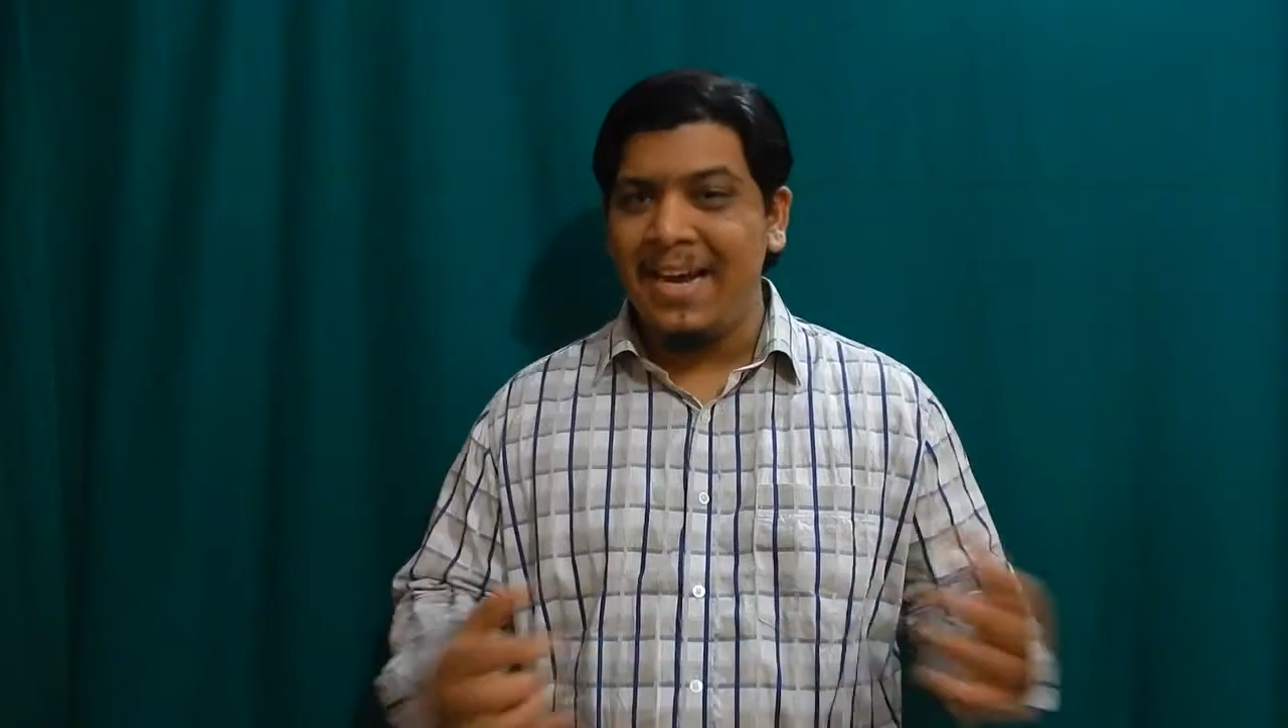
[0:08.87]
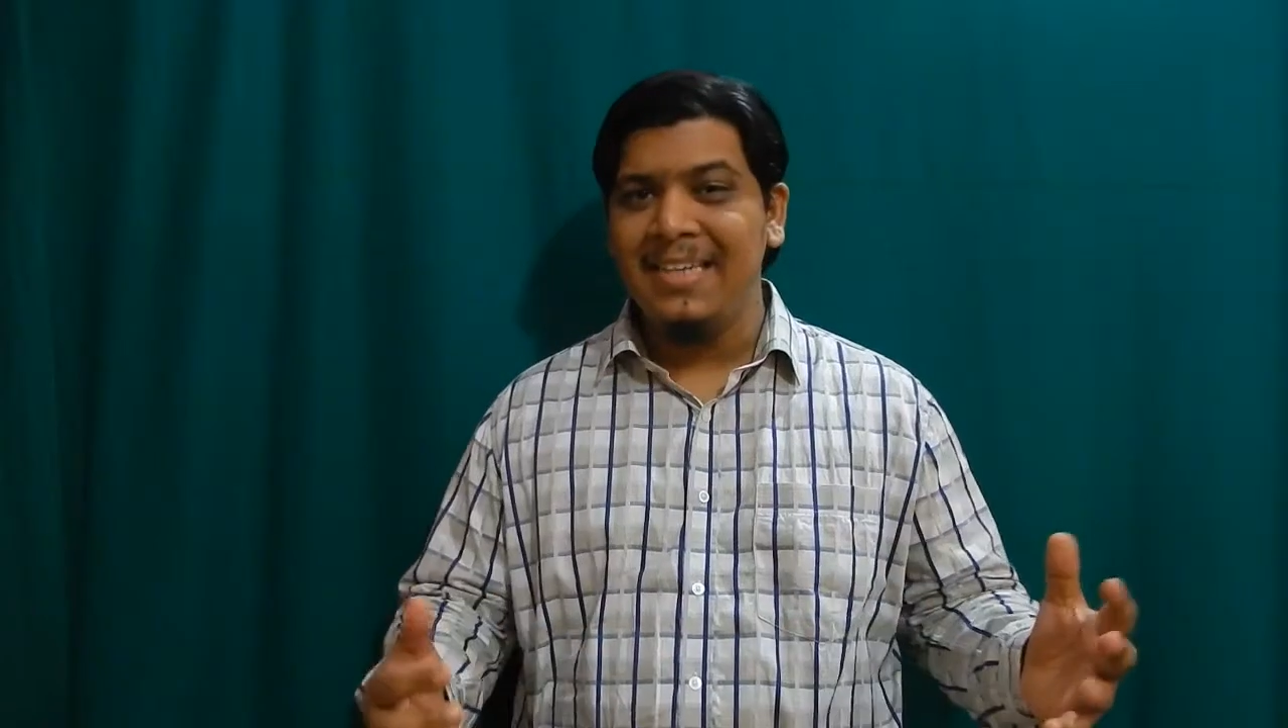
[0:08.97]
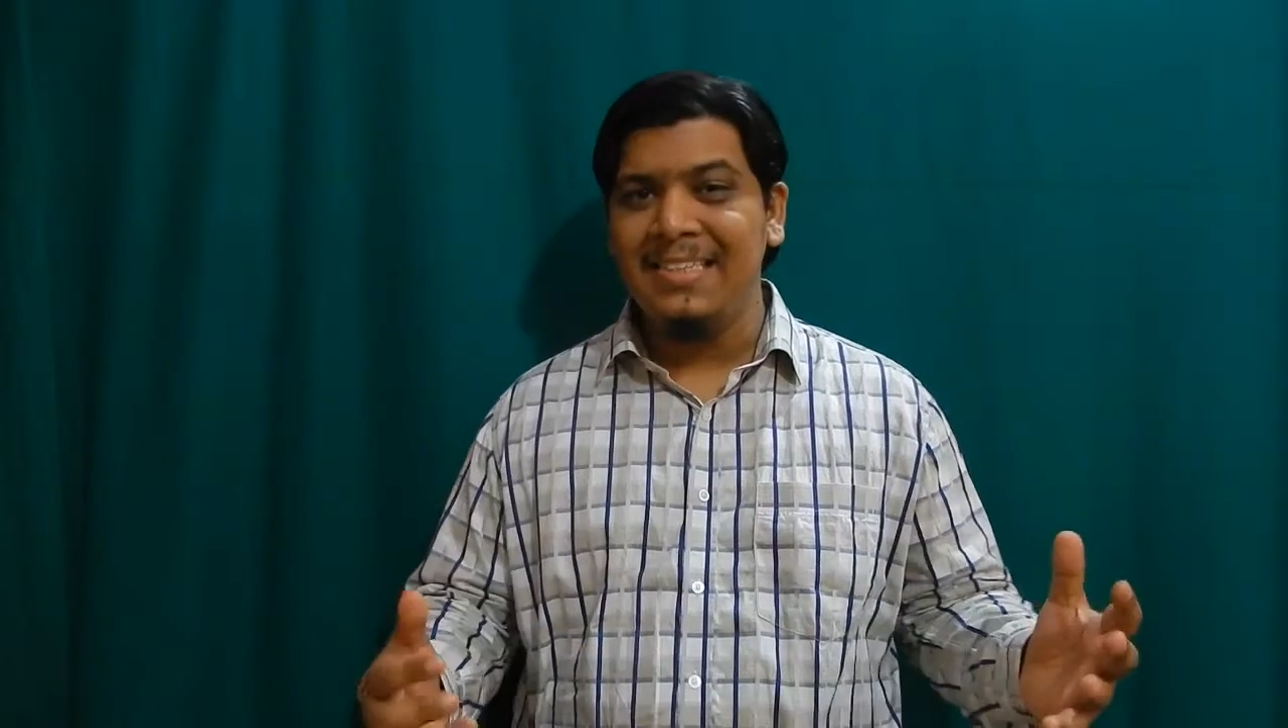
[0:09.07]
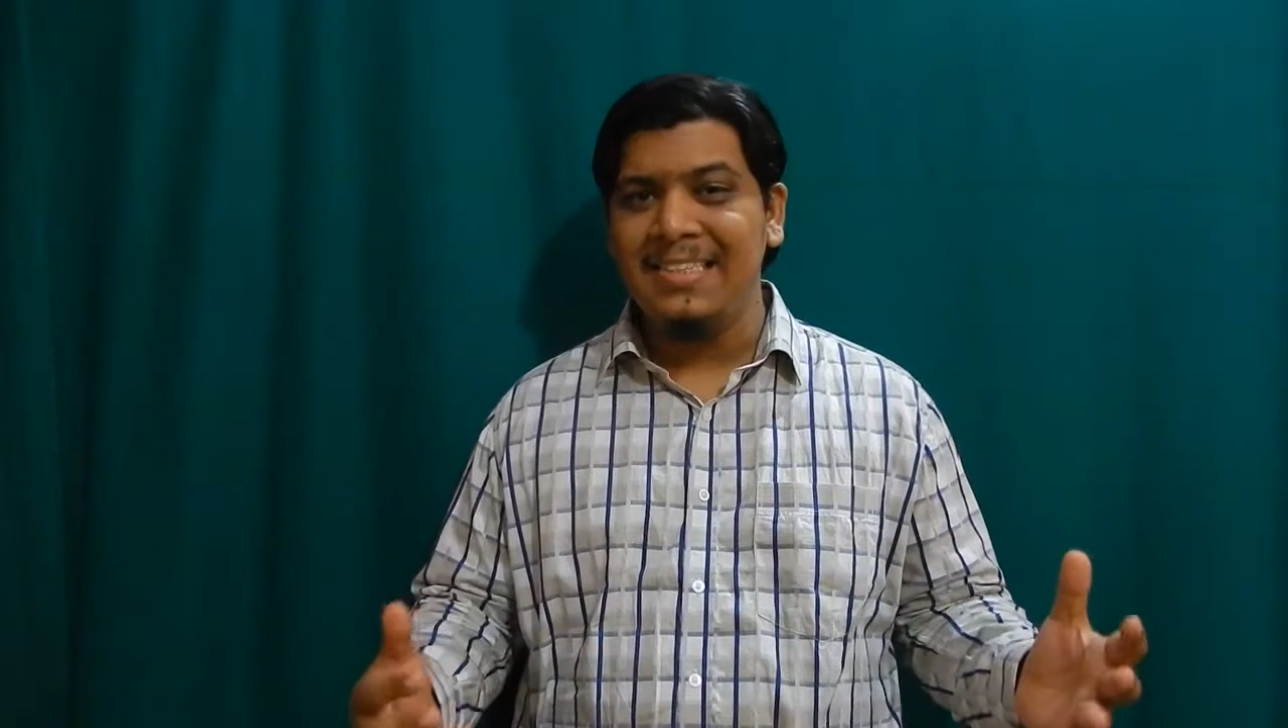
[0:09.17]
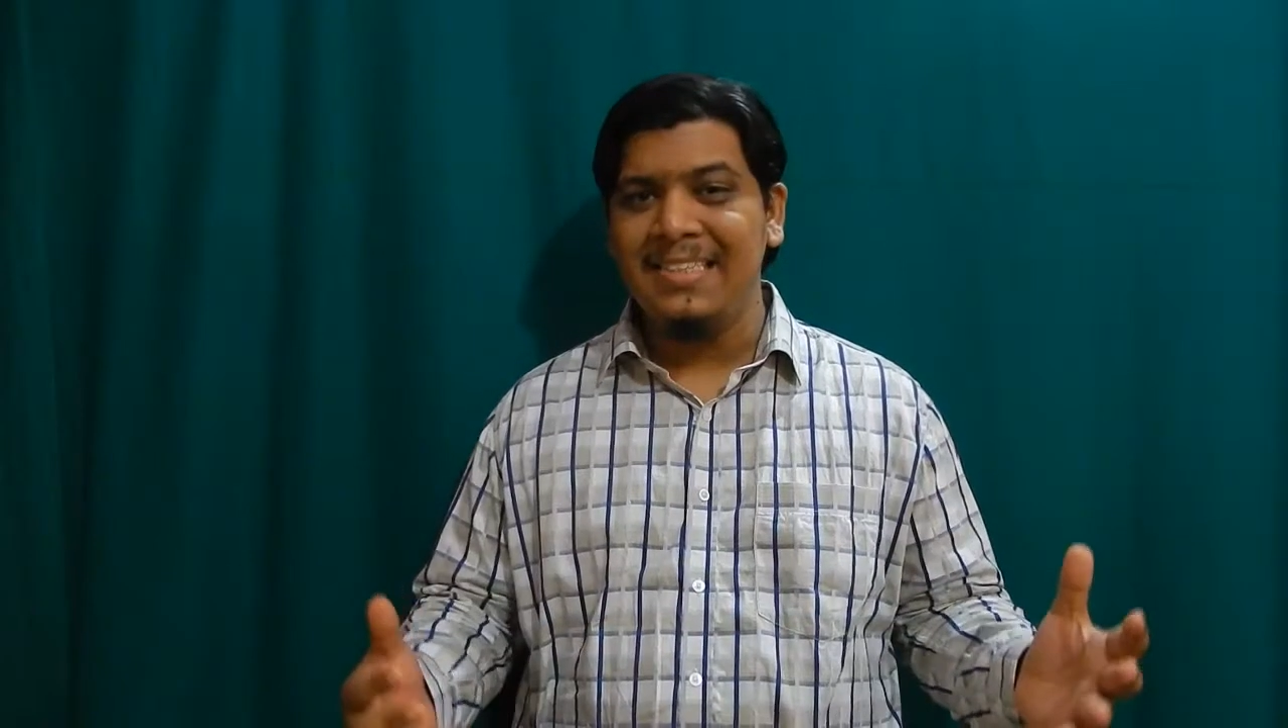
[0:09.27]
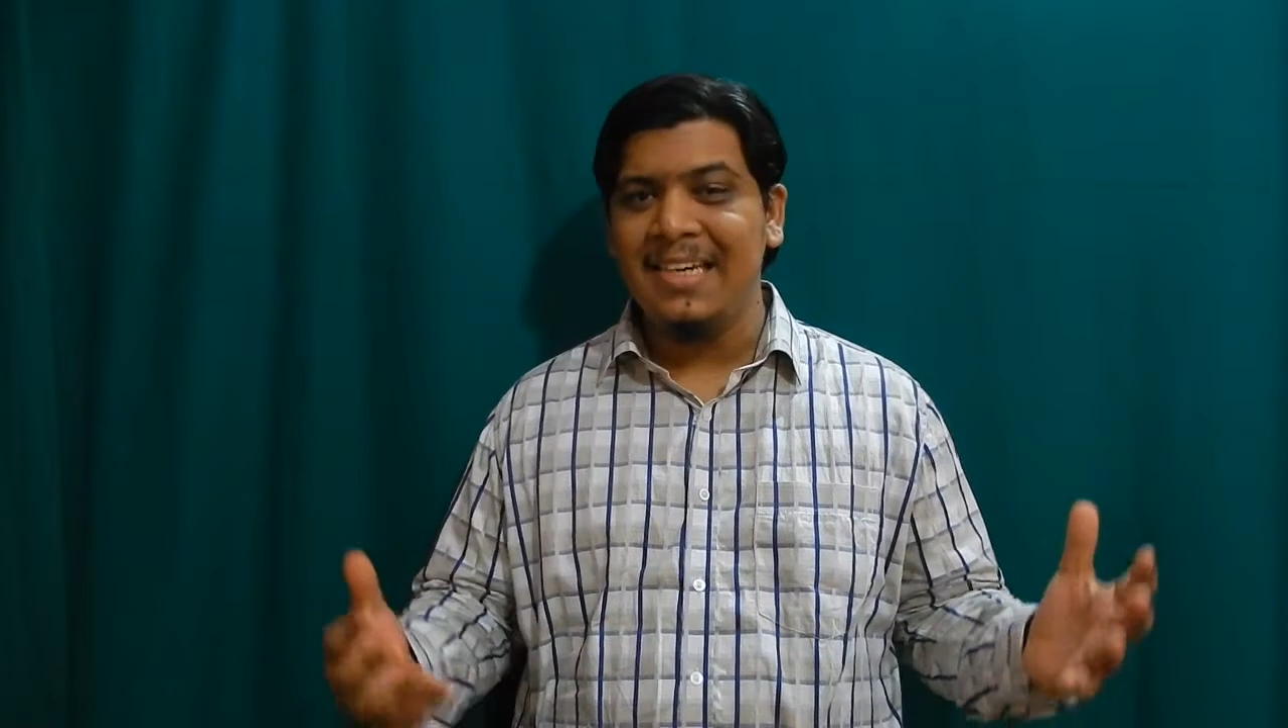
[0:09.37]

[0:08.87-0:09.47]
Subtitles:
Hi, this is